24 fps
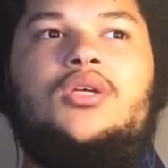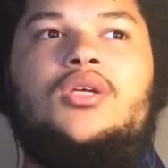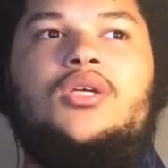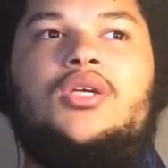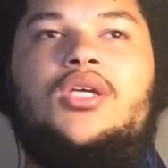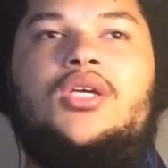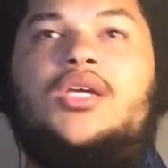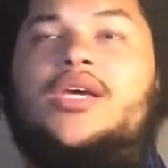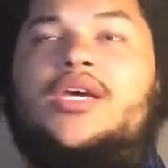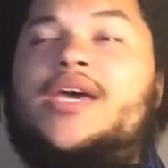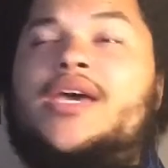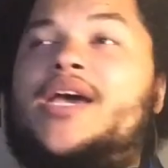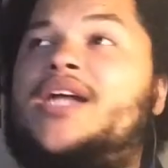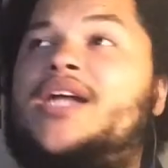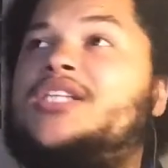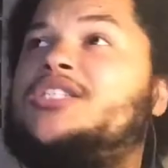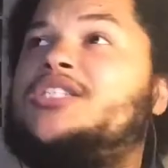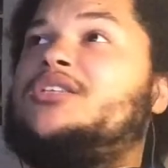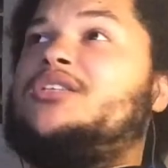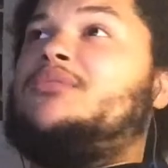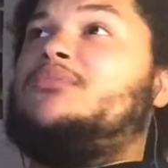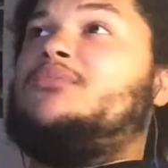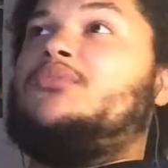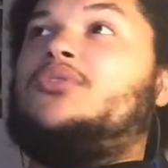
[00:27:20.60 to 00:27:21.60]
He had
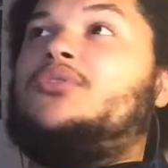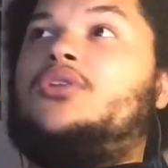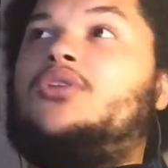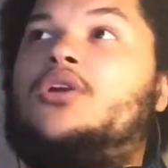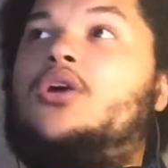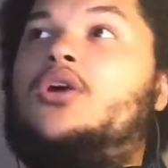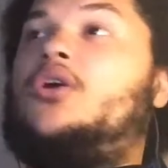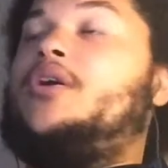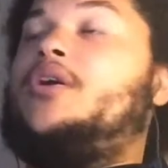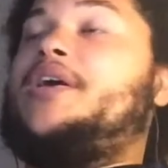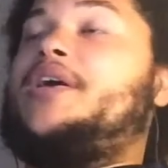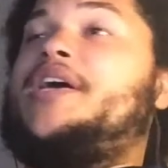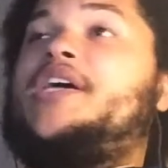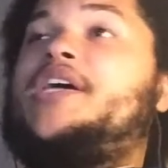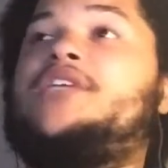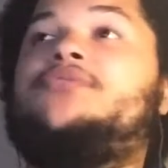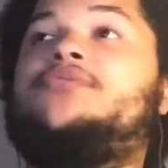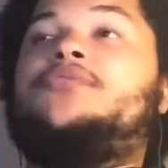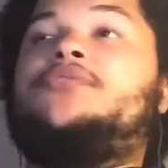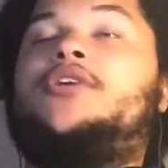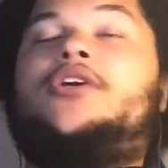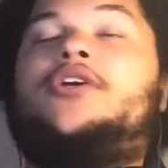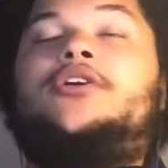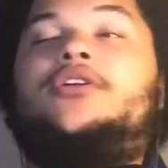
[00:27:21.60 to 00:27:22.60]
some long-ass
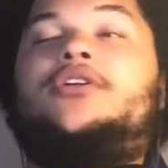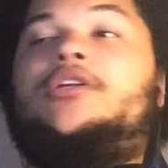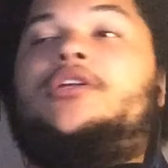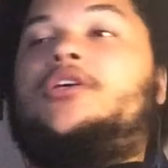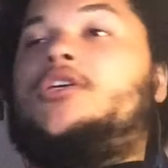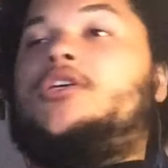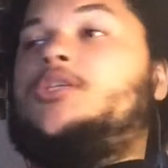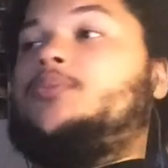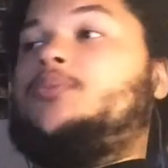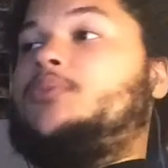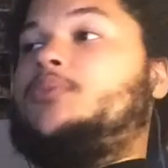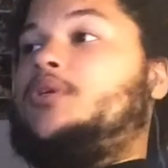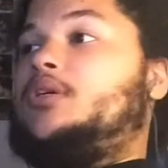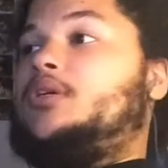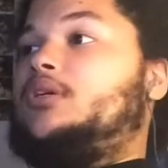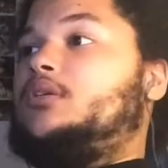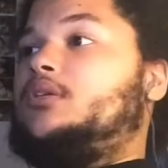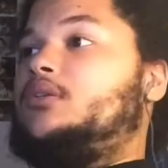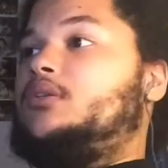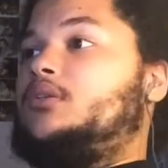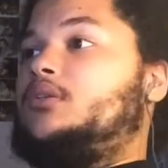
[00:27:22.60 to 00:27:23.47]
fingernails, bro.